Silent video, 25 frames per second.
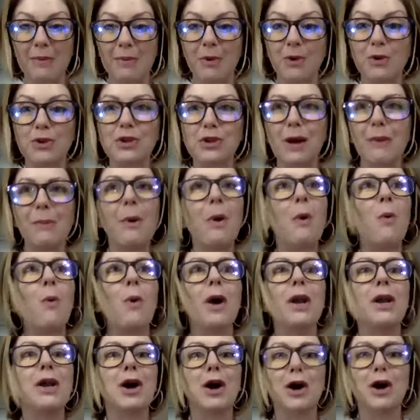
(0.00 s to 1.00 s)
or drop a
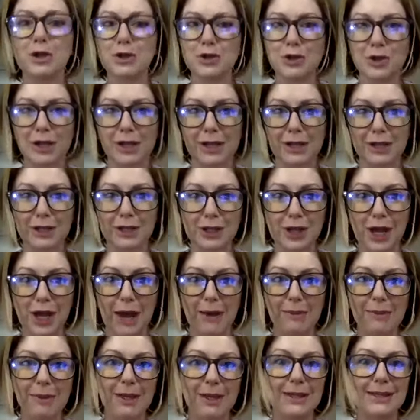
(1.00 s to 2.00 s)
100 in the chat
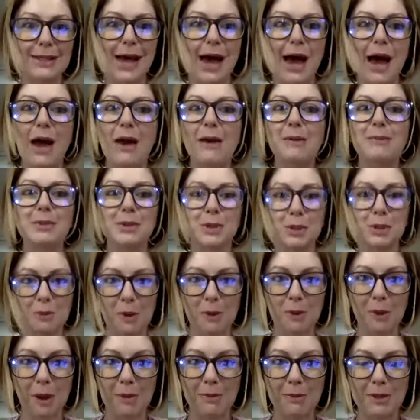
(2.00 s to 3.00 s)
because I'm
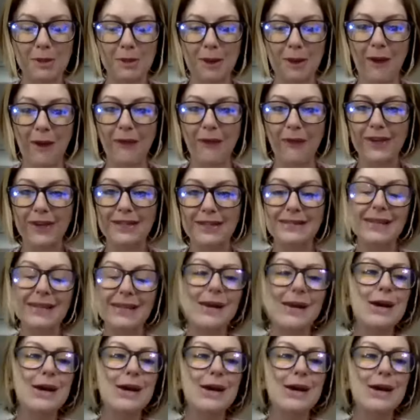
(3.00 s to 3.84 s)
super pumped about these.